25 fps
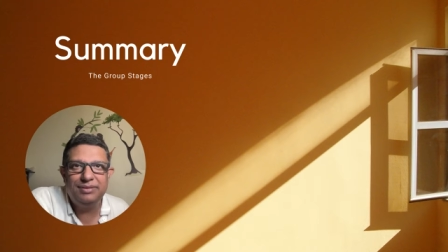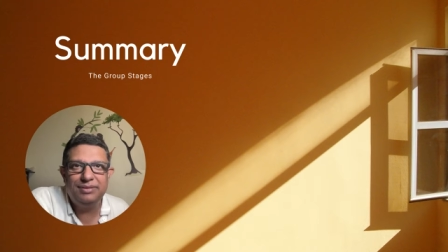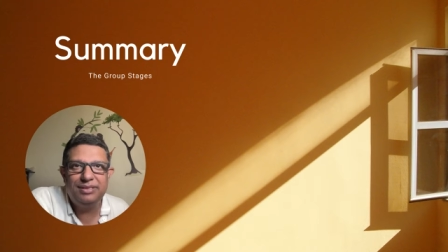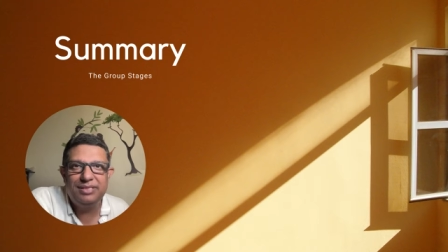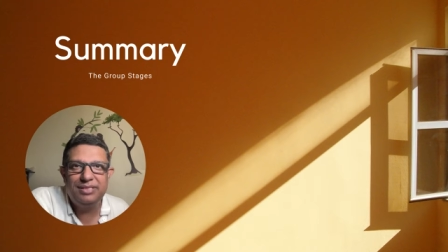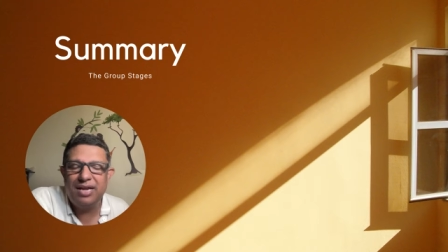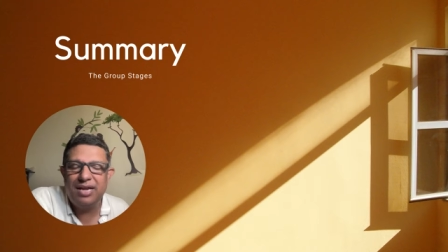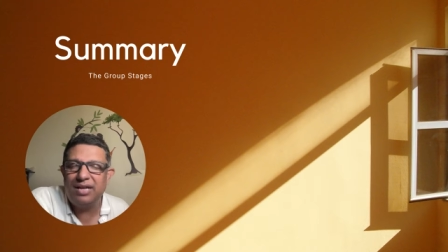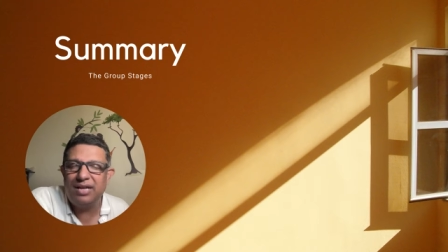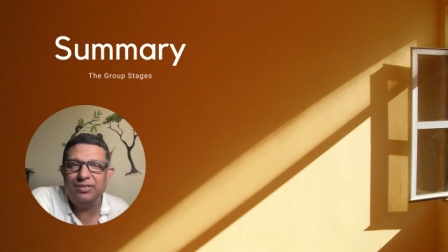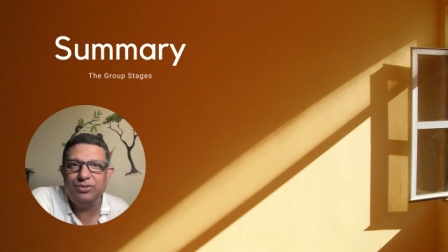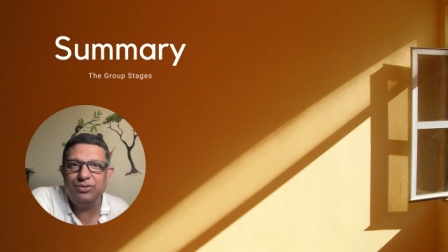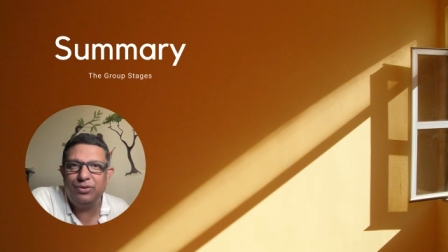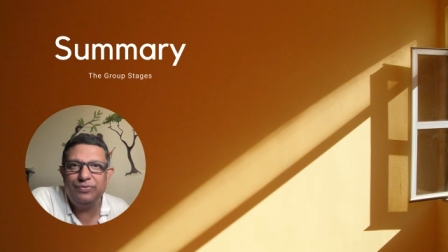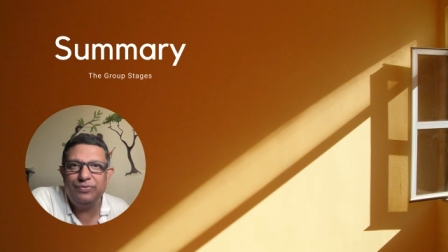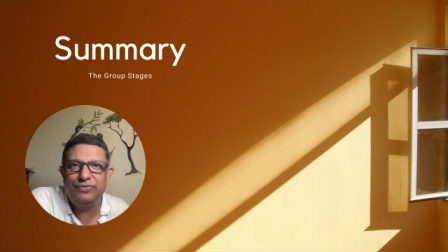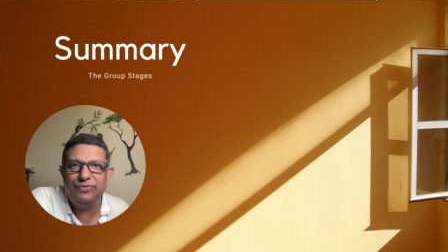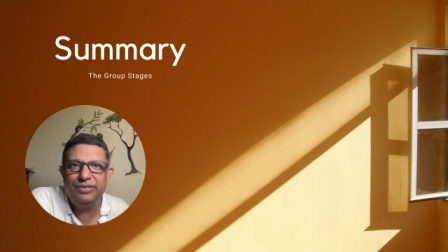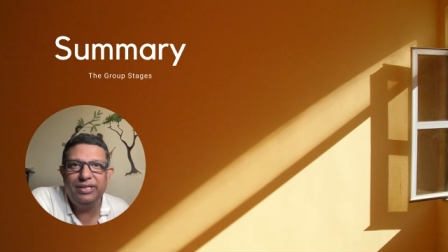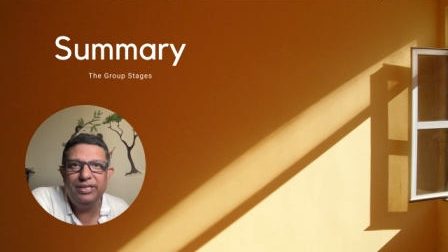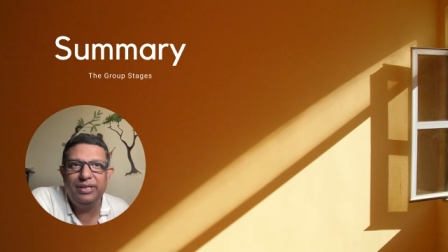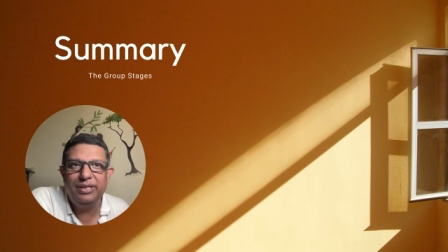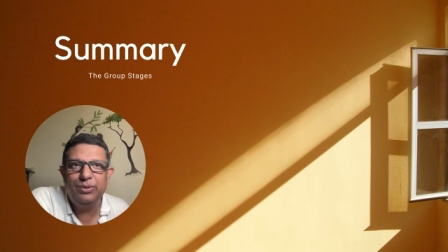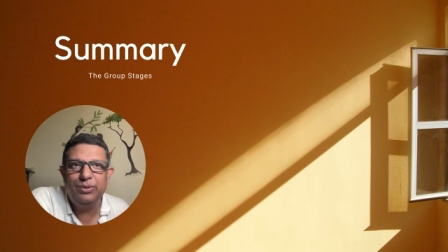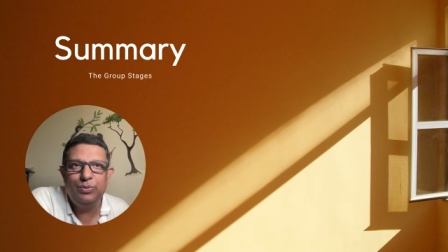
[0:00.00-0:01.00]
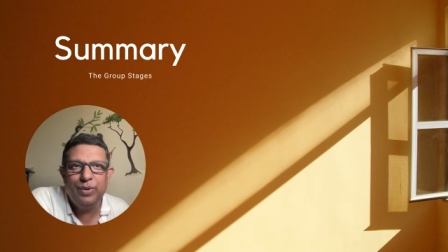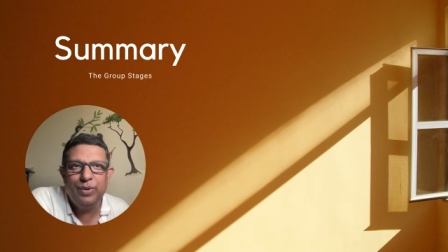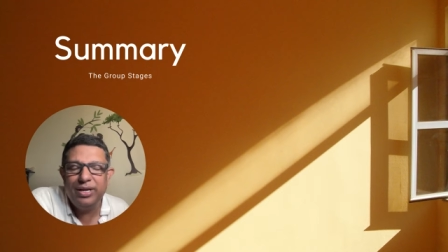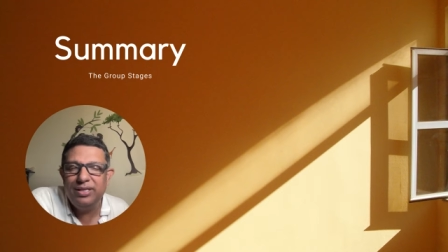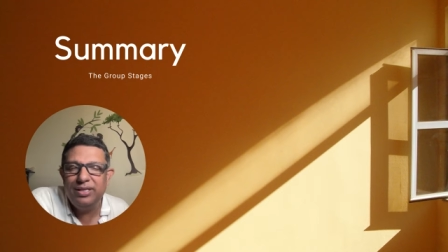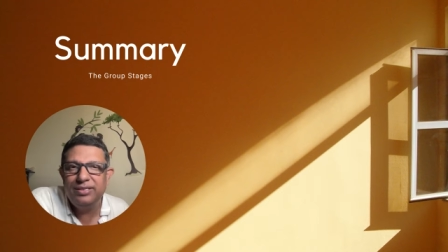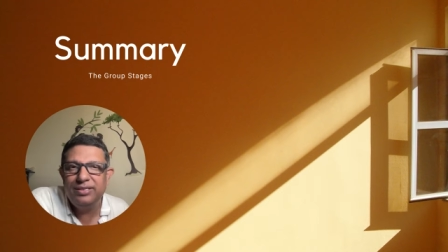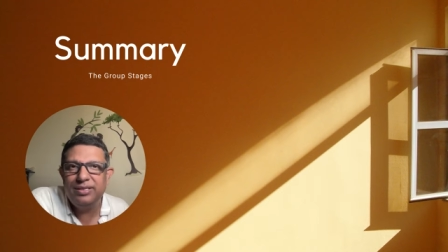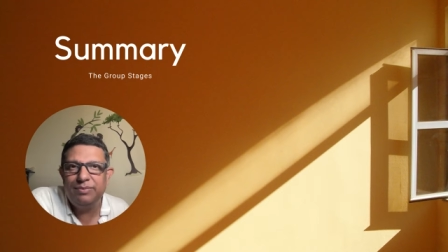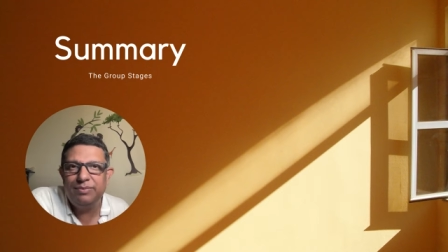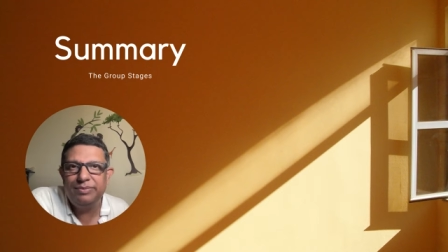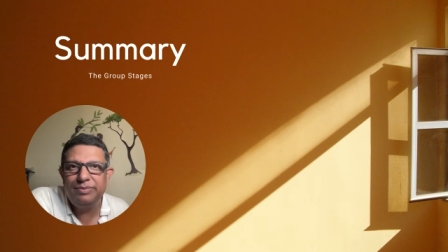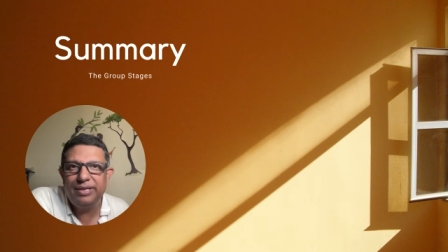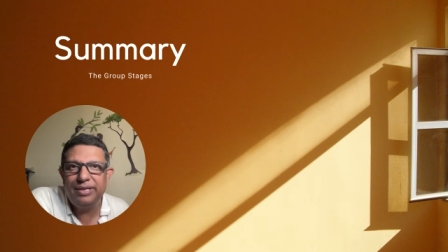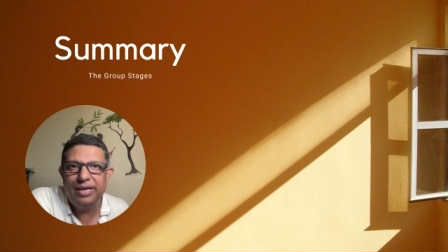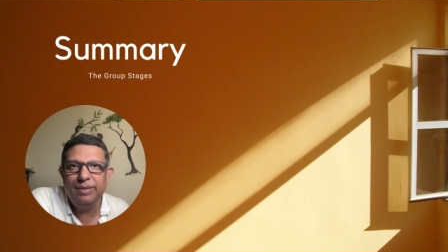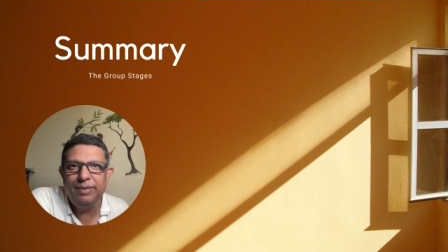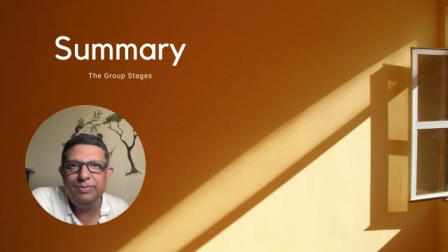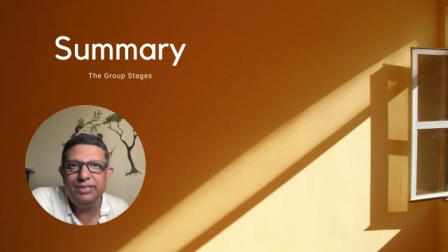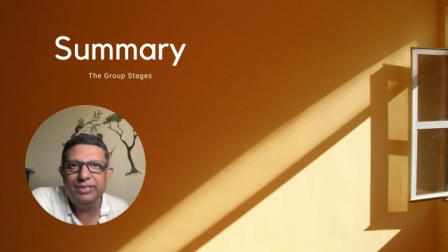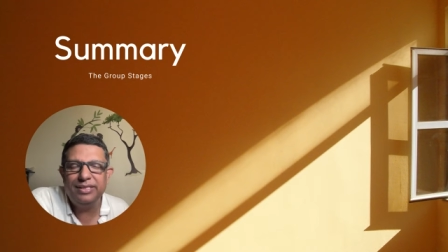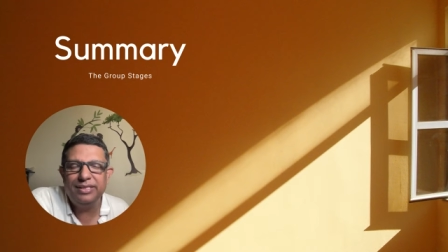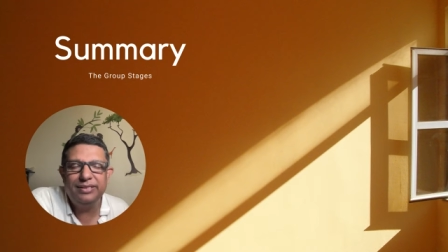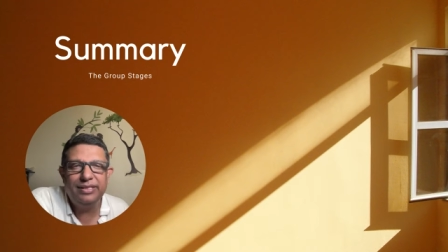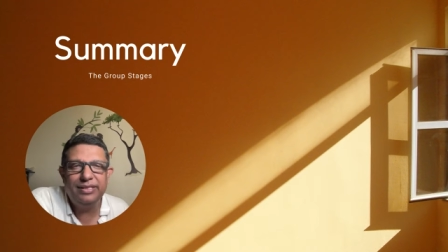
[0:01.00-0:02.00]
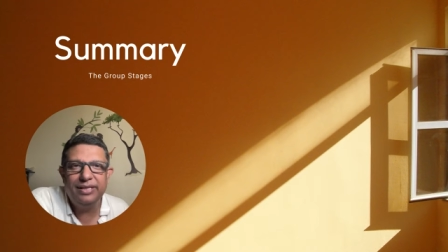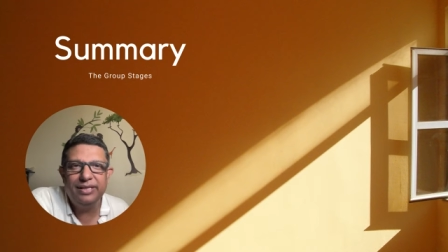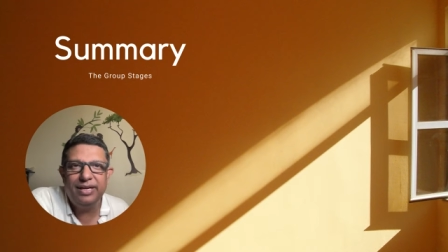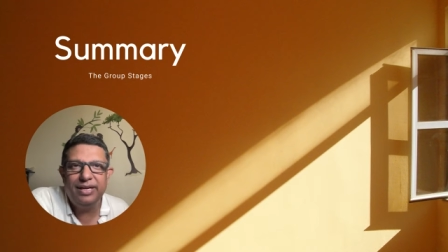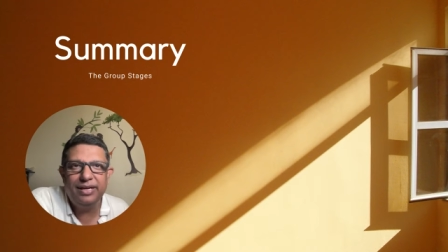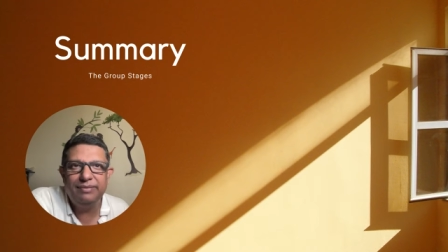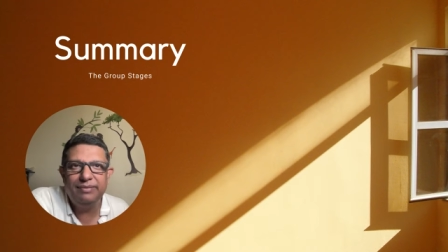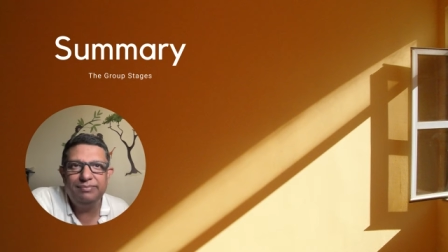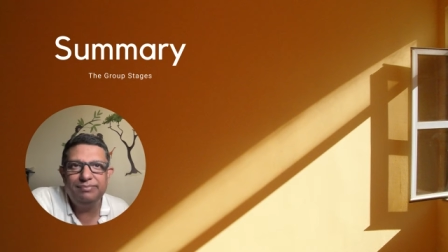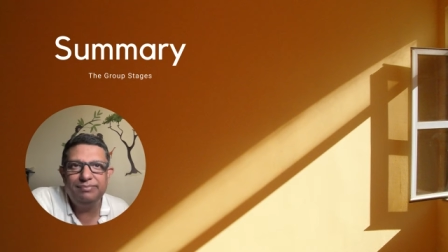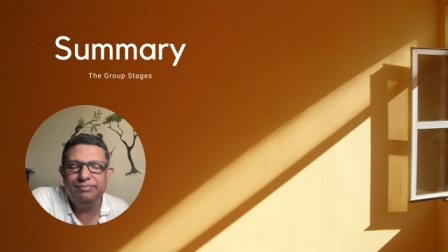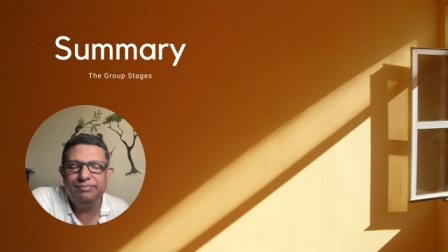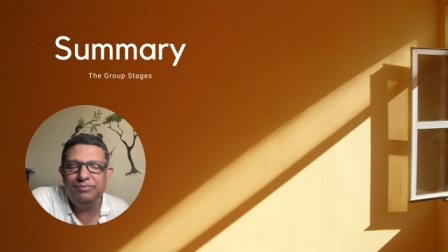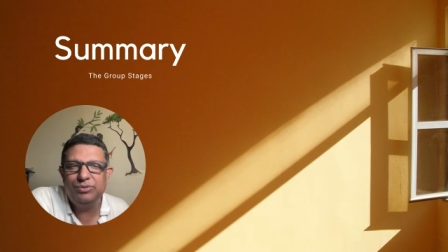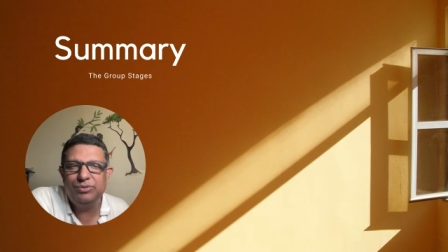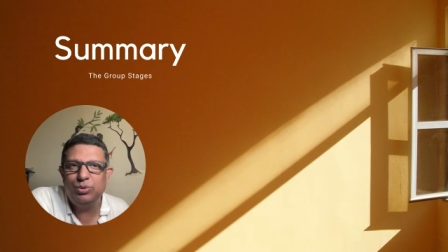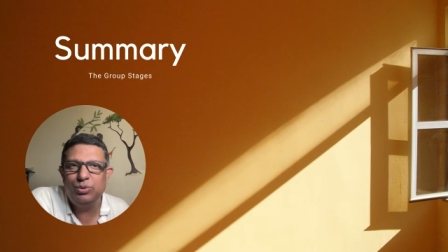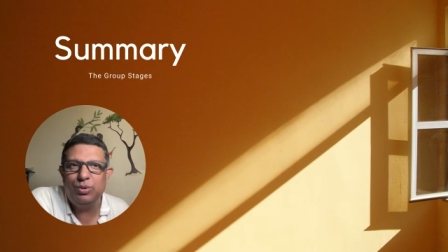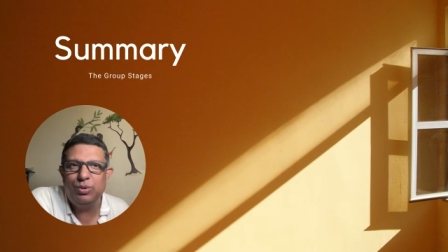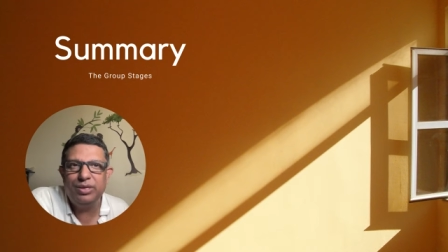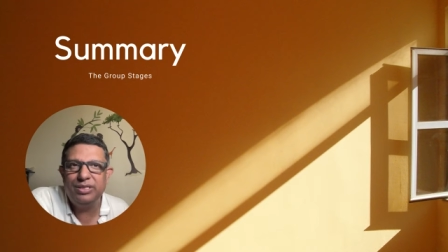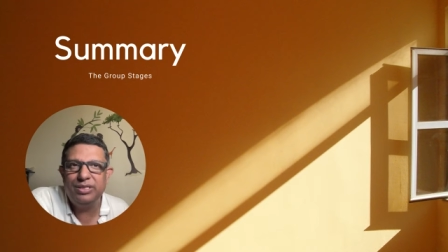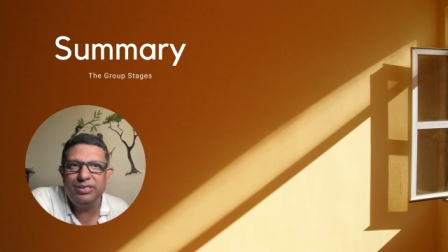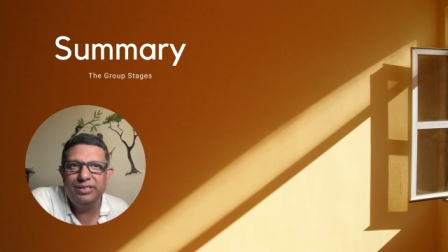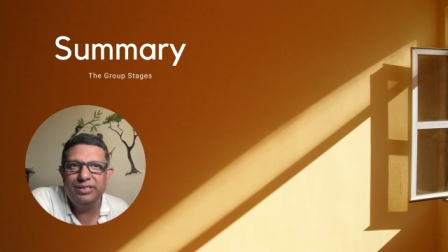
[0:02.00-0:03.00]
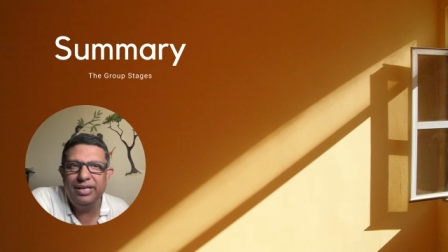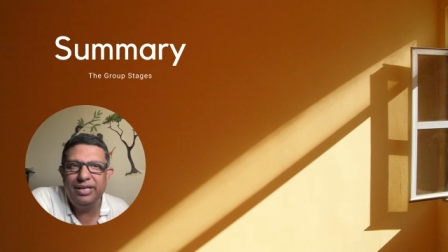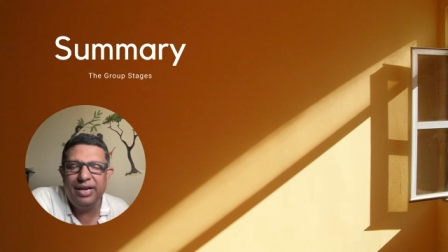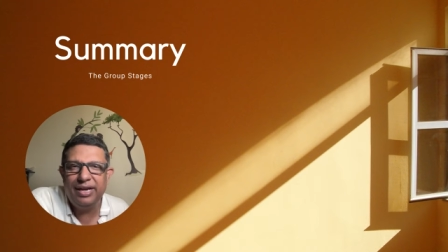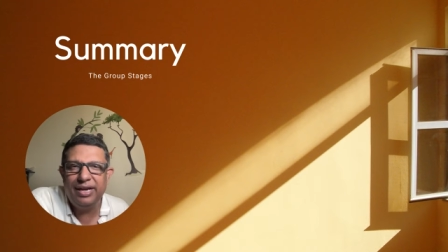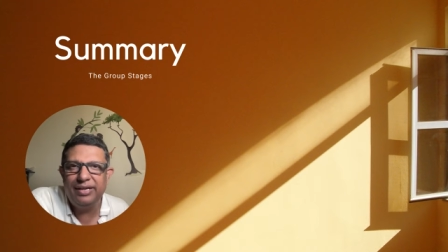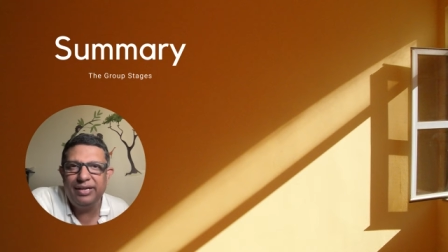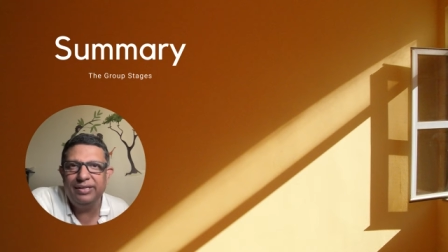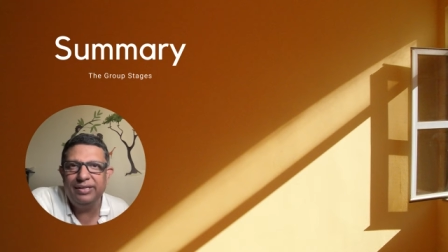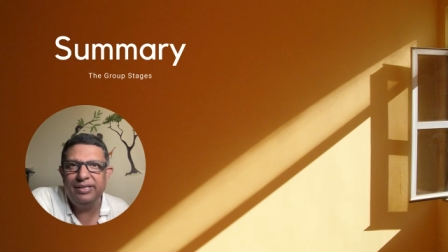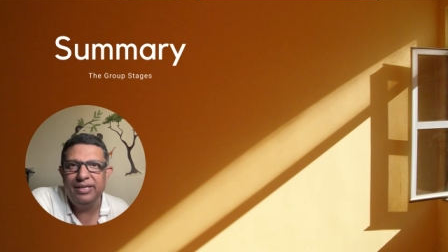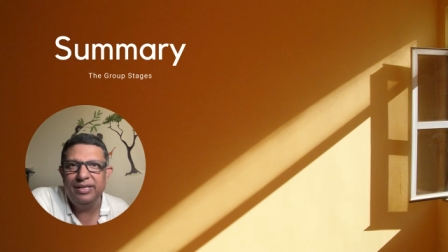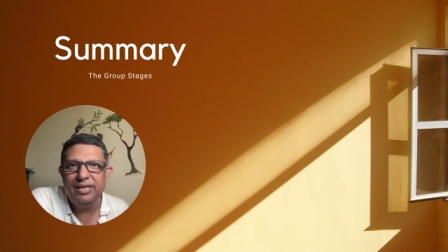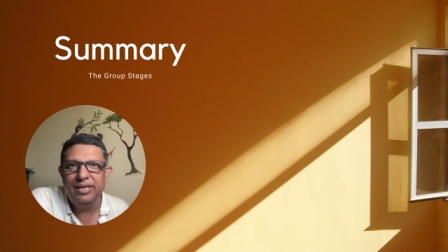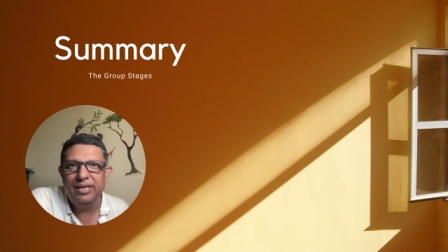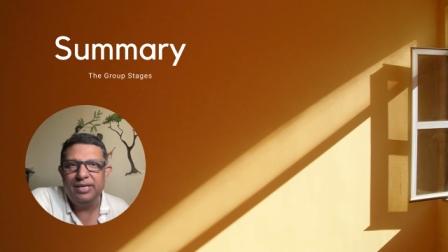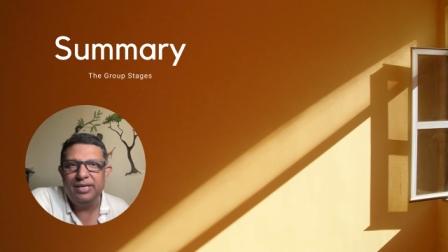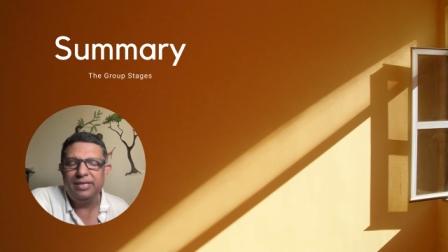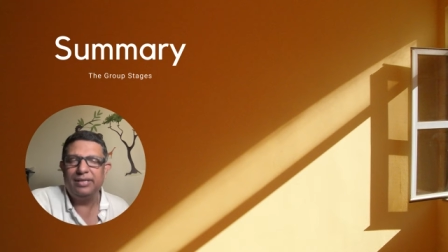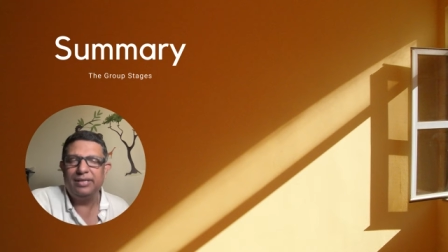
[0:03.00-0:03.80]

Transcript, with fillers: starts off really well sometimes, and then uh, towards the end,